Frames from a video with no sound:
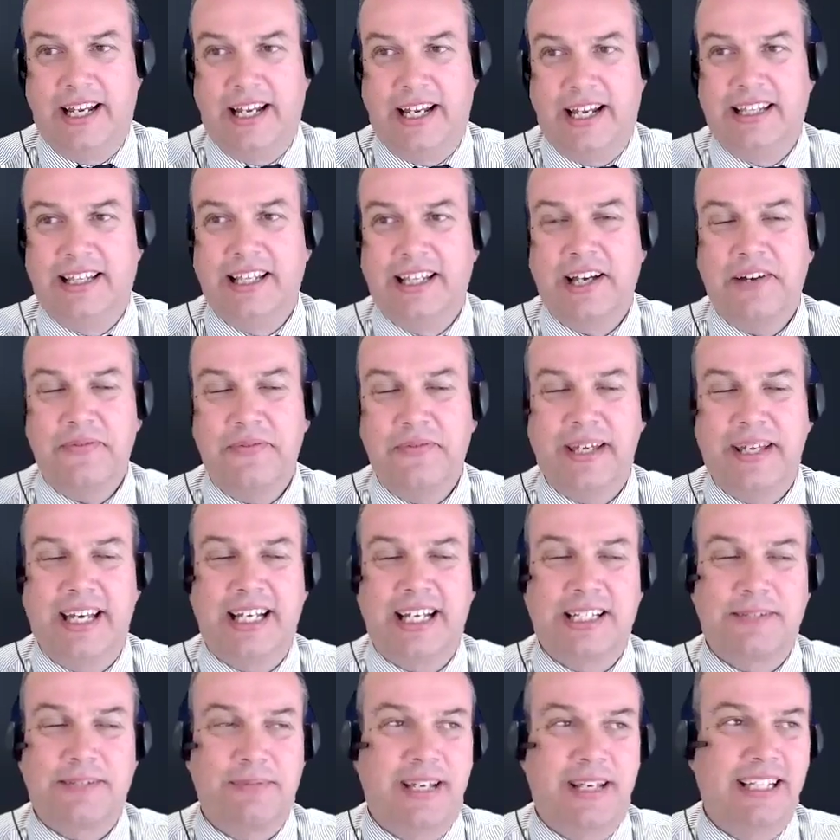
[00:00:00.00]
I love
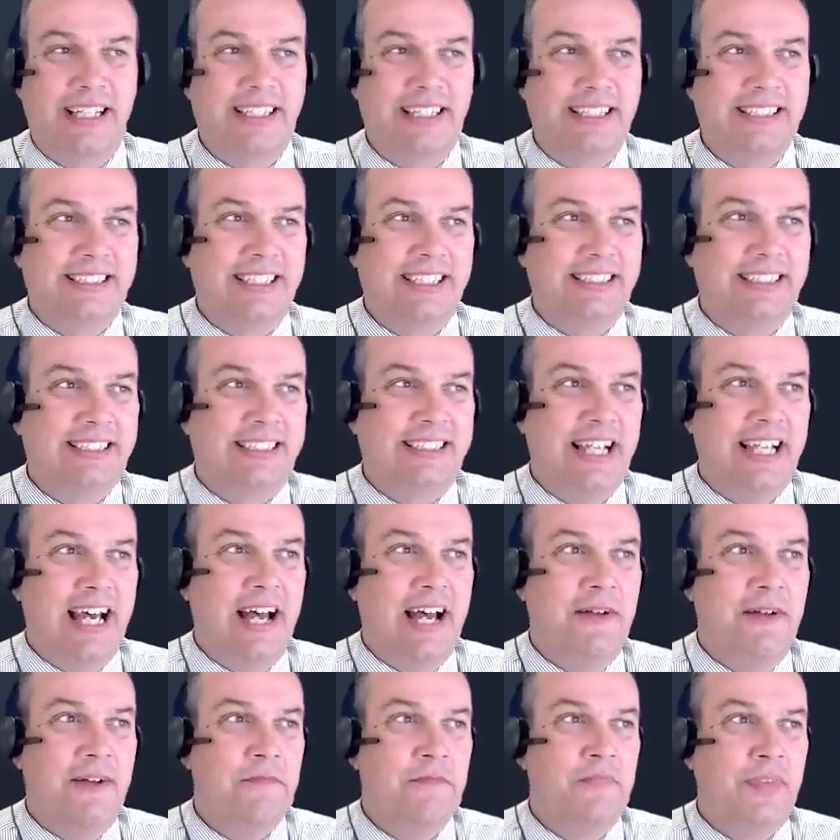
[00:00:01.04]
EXP in the sense
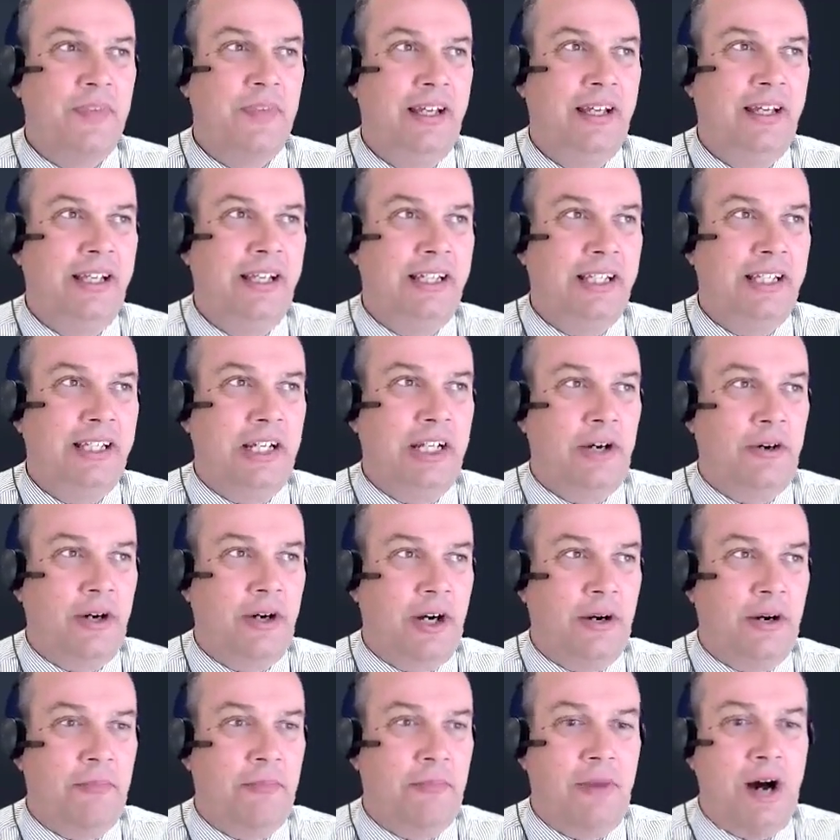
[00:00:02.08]
that,
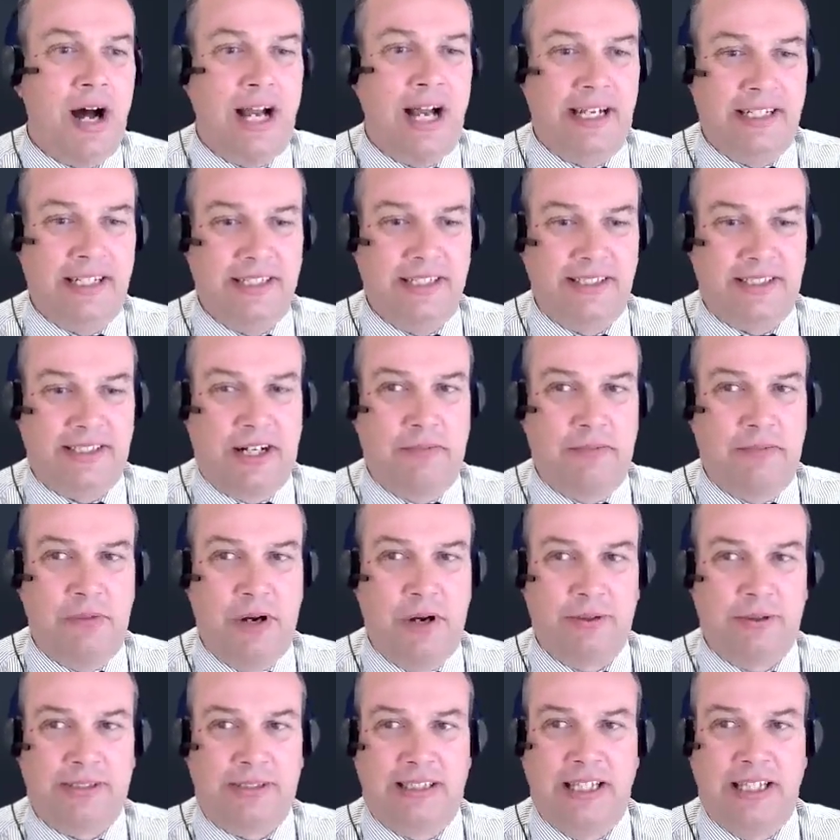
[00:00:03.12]
our mind is our
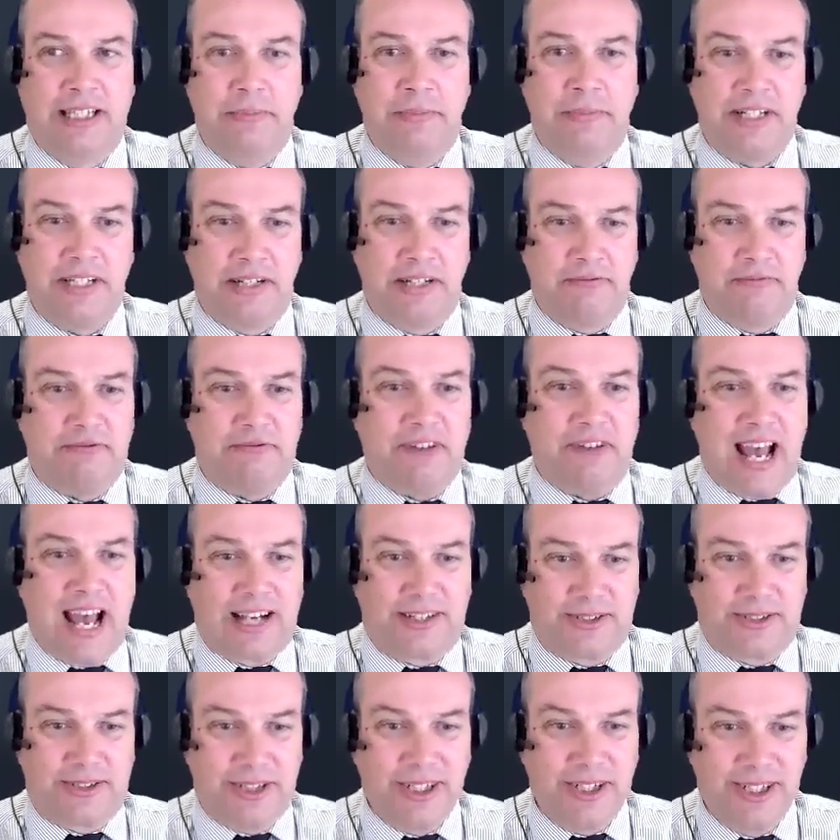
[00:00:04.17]
most limiting
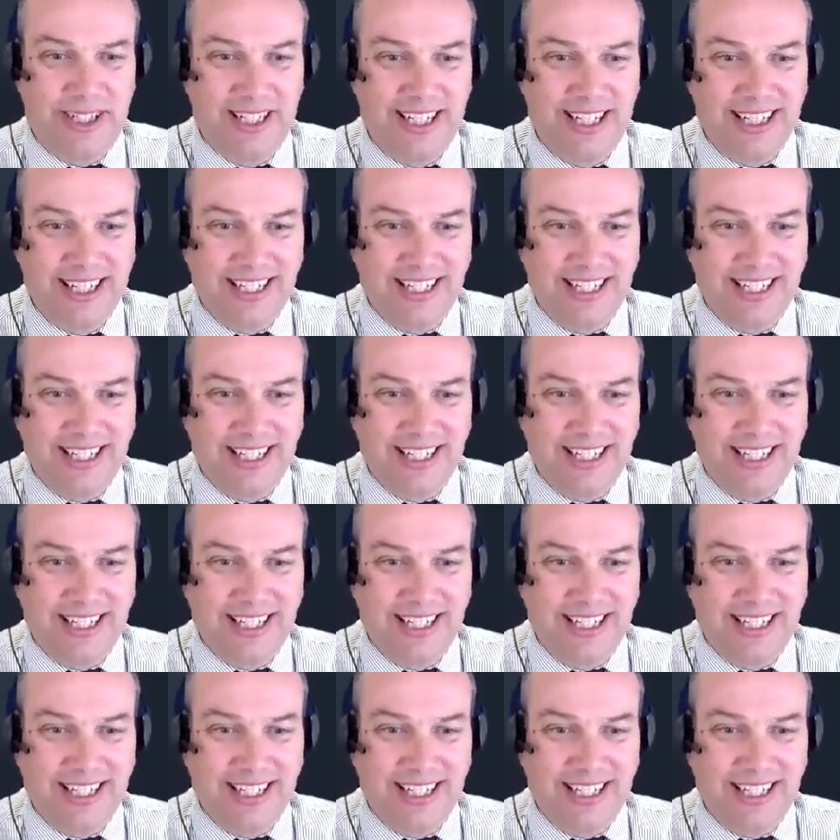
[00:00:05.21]
factor.